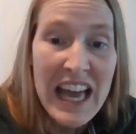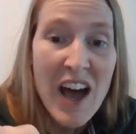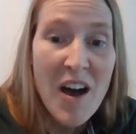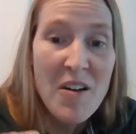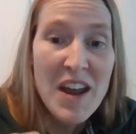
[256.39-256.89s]

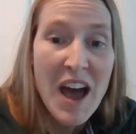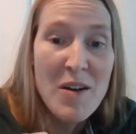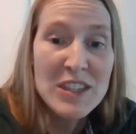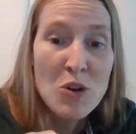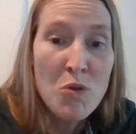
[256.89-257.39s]
Oh no,
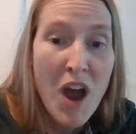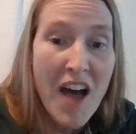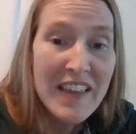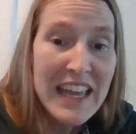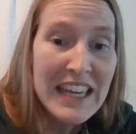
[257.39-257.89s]
it's
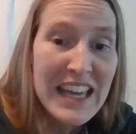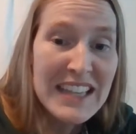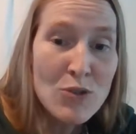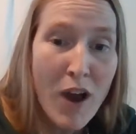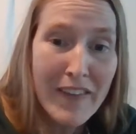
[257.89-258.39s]

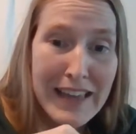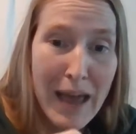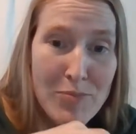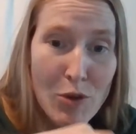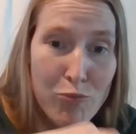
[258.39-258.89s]
crawling
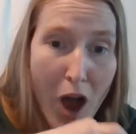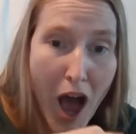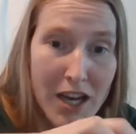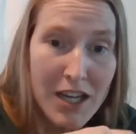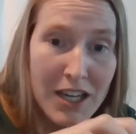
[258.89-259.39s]
up the
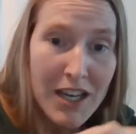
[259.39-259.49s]
rock.